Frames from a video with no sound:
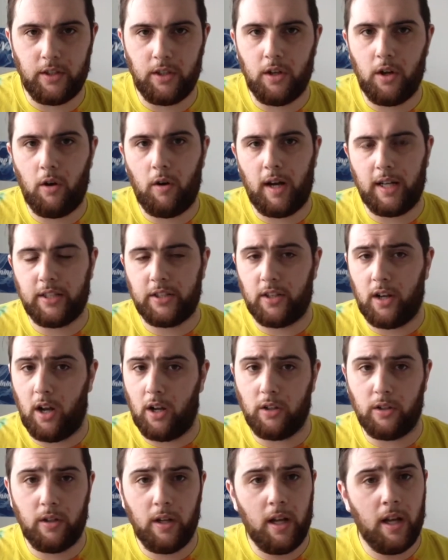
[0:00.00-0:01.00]
I
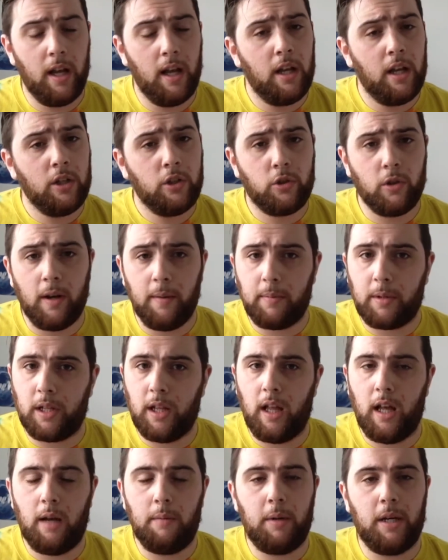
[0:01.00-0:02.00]
saw Drip
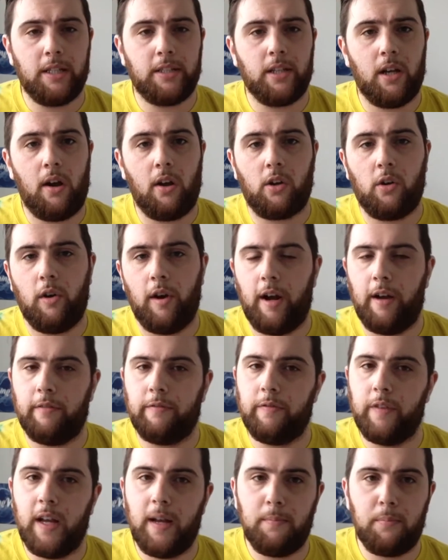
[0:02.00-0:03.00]
Club, I saw
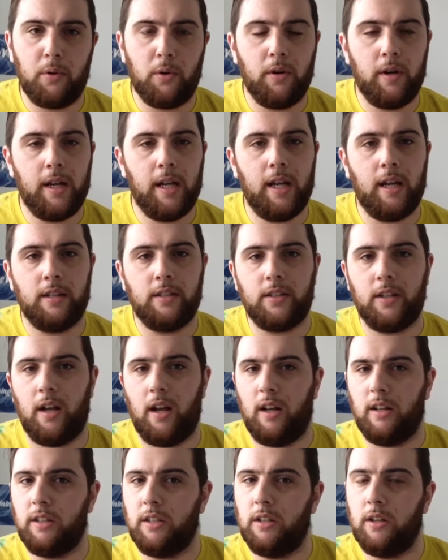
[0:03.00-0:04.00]
Craft Vapory, I
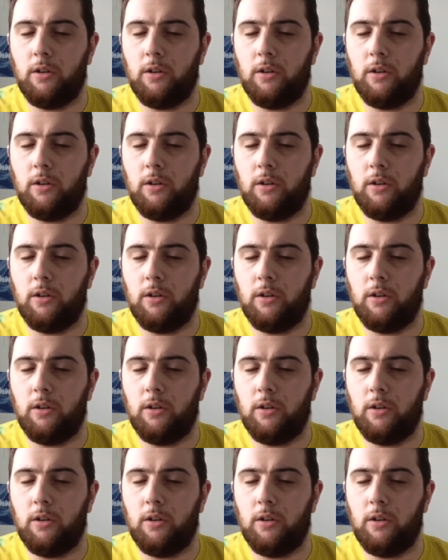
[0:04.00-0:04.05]
saw,